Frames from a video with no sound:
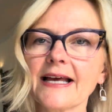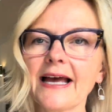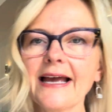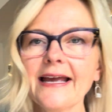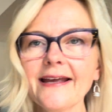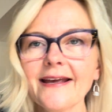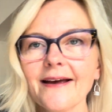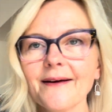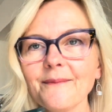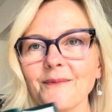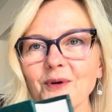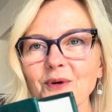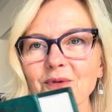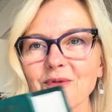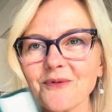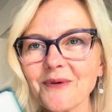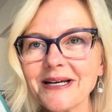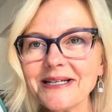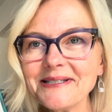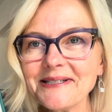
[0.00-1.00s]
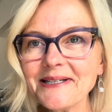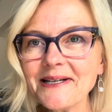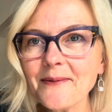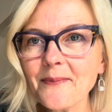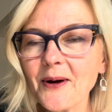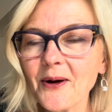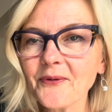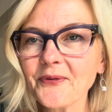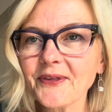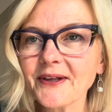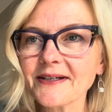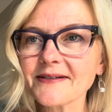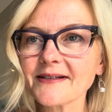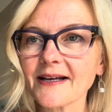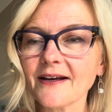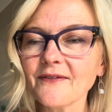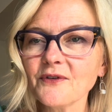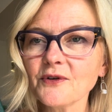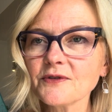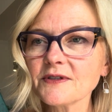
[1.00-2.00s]
I am crazy about this.
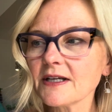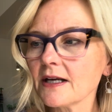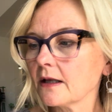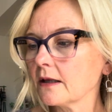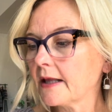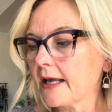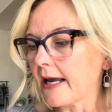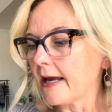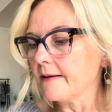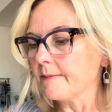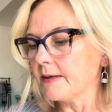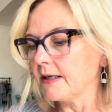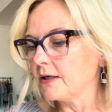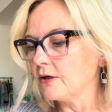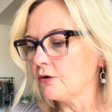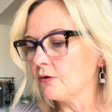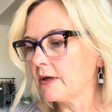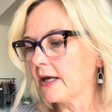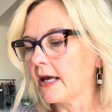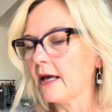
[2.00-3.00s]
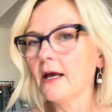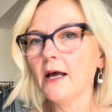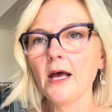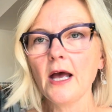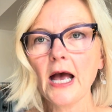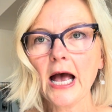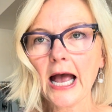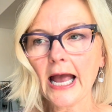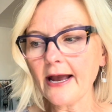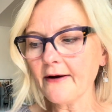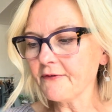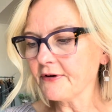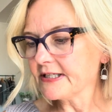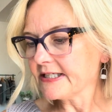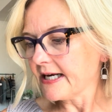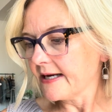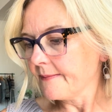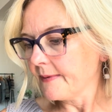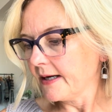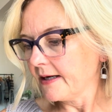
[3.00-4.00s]
I've used it. I mean, you can, every
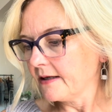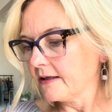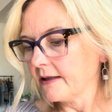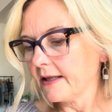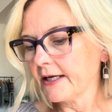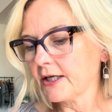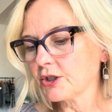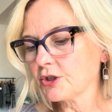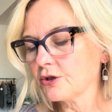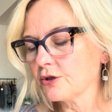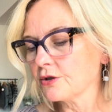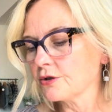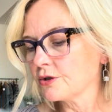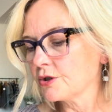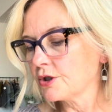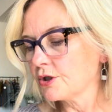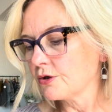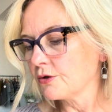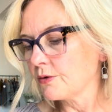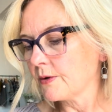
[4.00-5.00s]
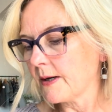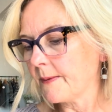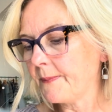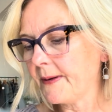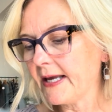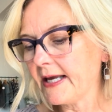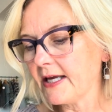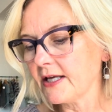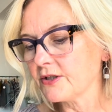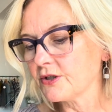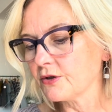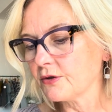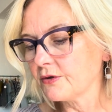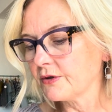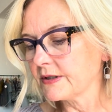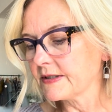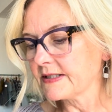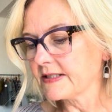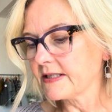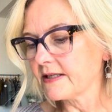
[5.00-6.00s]
time I like turn to a page, you
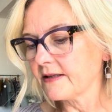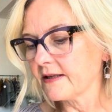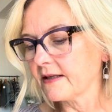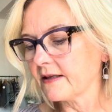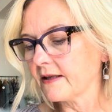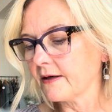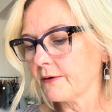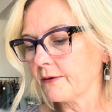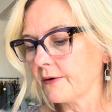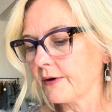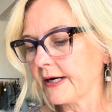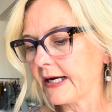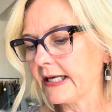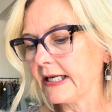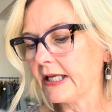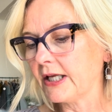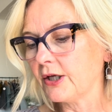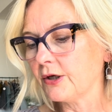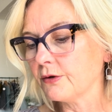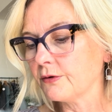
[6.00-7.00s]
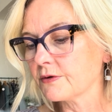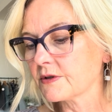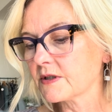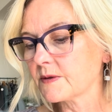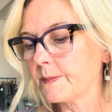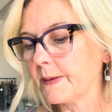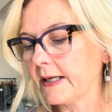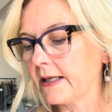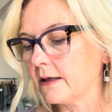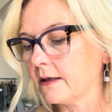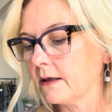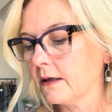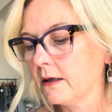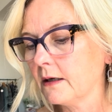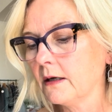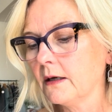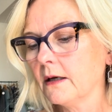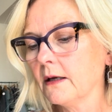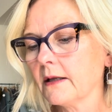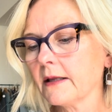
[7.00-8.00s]
couldn't see that there were any used, but
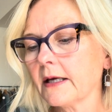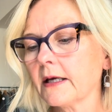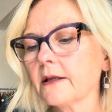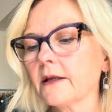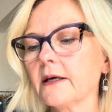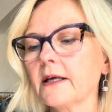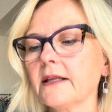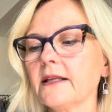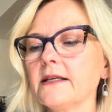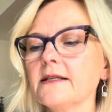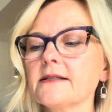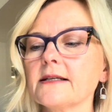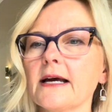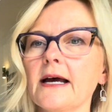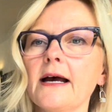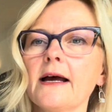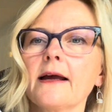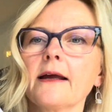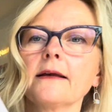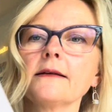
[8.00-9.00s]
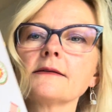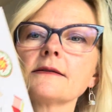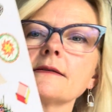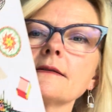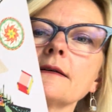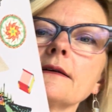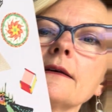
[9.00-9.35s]
like, look at these eyes.